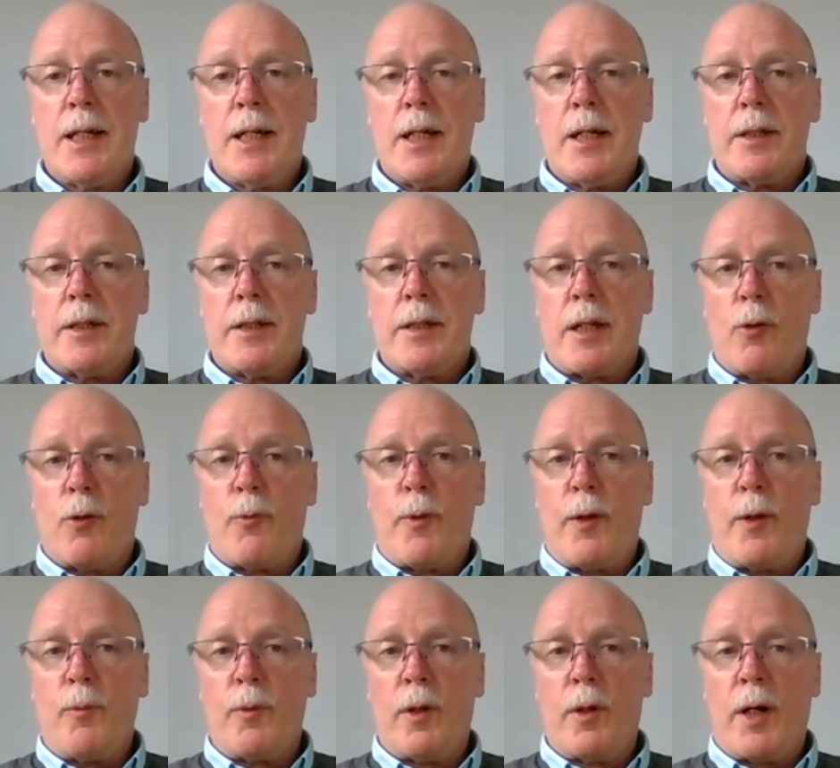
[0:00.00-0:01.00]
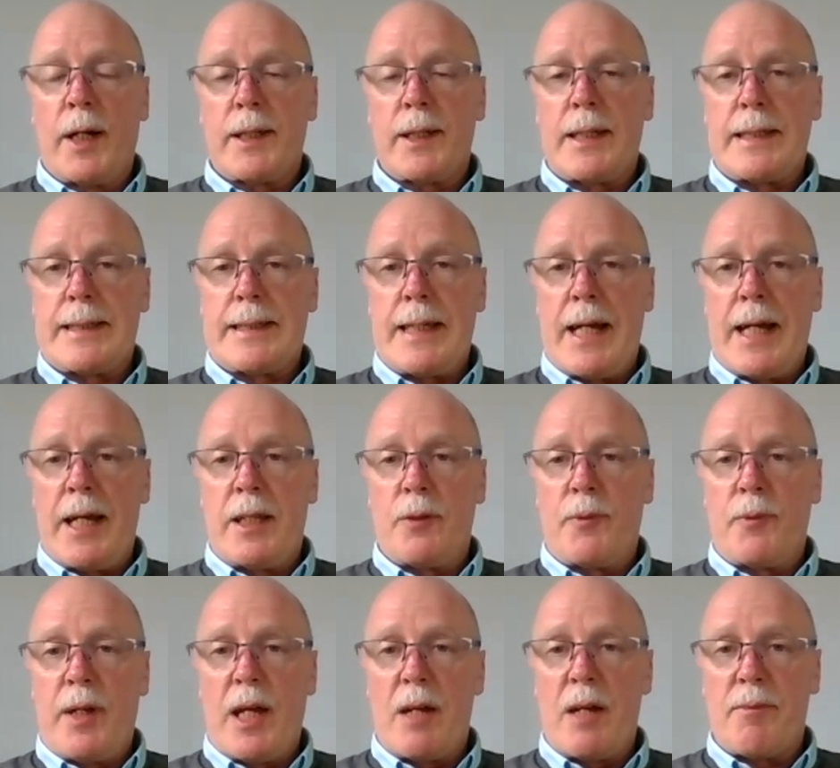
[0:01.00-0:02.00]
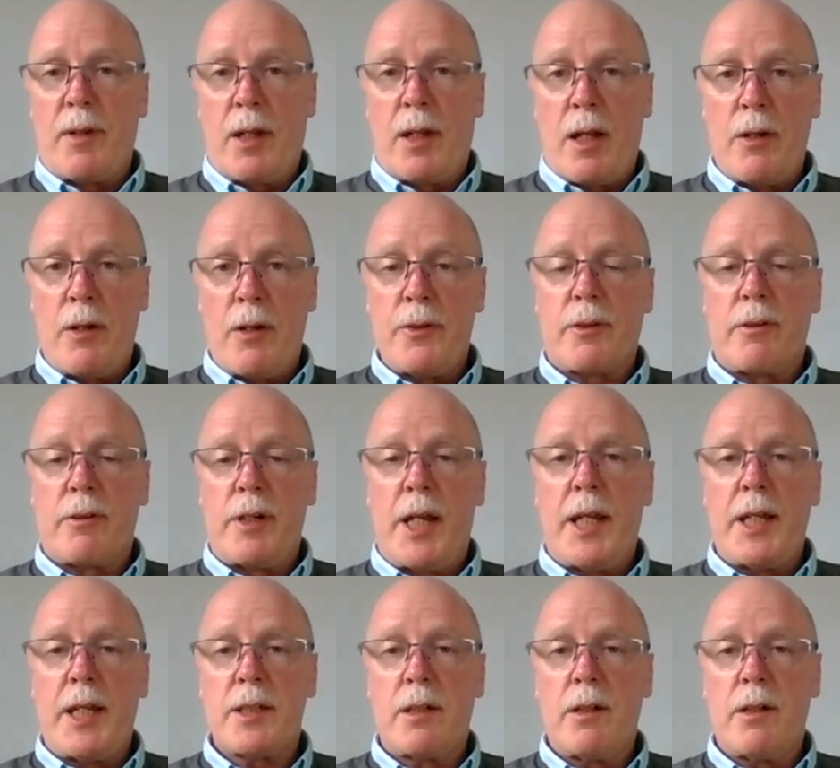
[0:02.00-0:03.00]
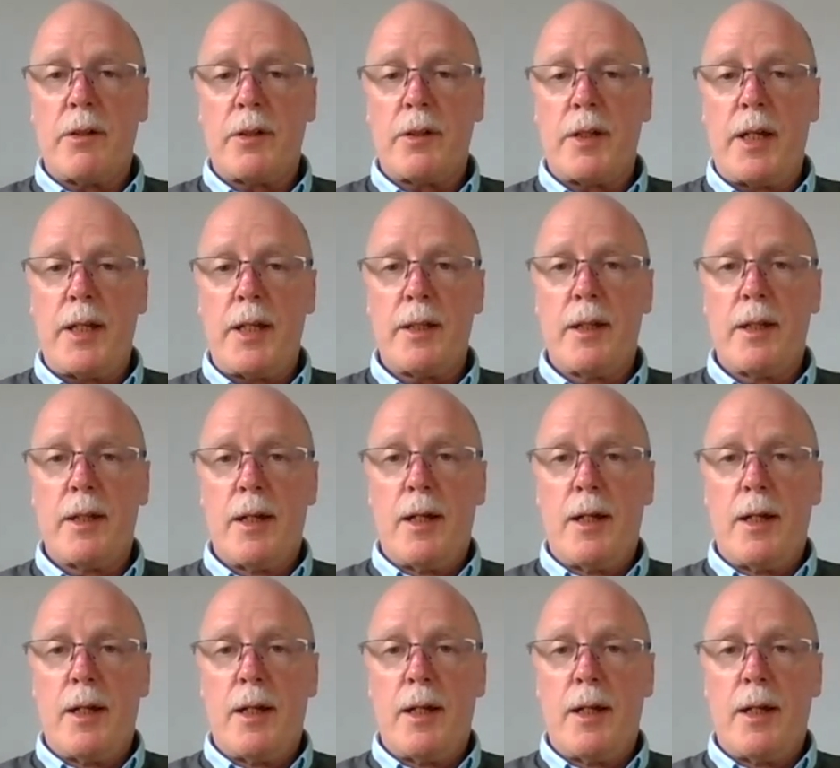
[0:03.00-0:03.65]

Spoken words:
So we like to say that we have a low screenings content,